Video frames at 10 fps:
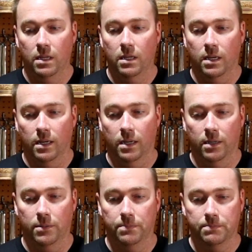
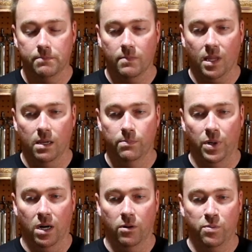
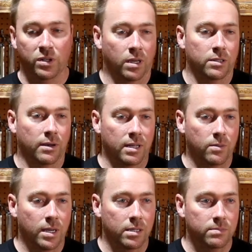but we put it on there
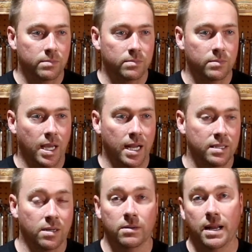anyway, and it
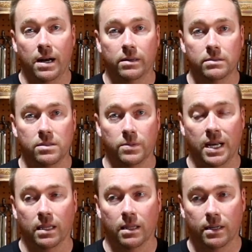turned out. So we
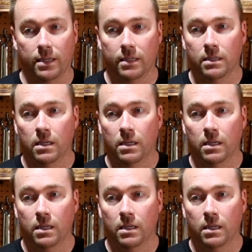got lucky.